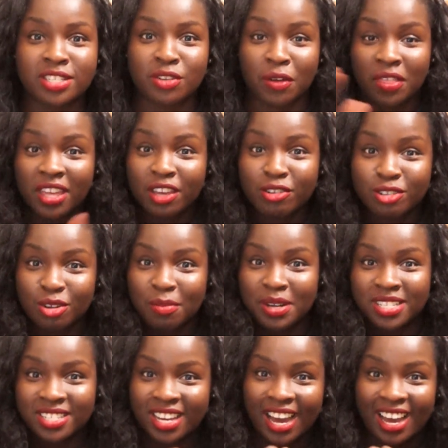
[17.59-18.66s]
So thank you so
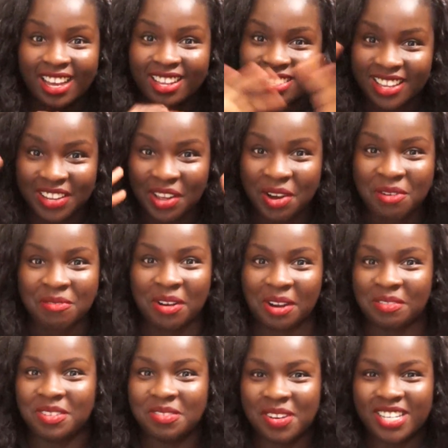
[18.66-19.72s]
much, guys. Hello,
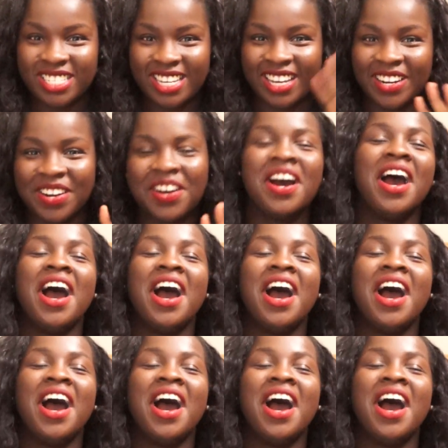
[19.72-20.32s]
welcome to my channel.